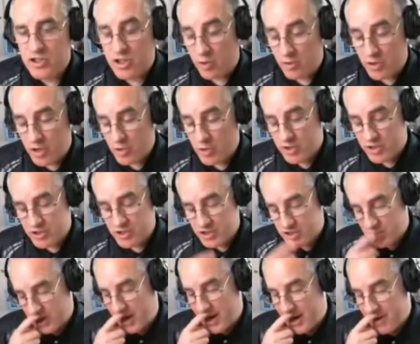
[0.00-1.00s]
So you
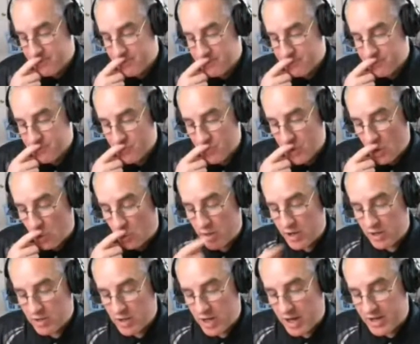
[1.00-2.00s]
could say,
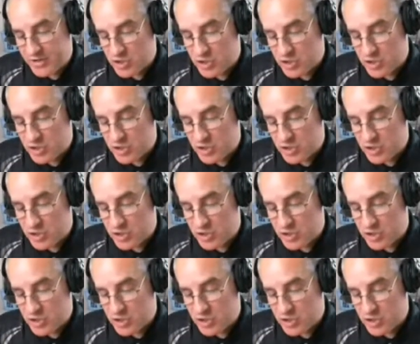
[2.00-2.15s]
well,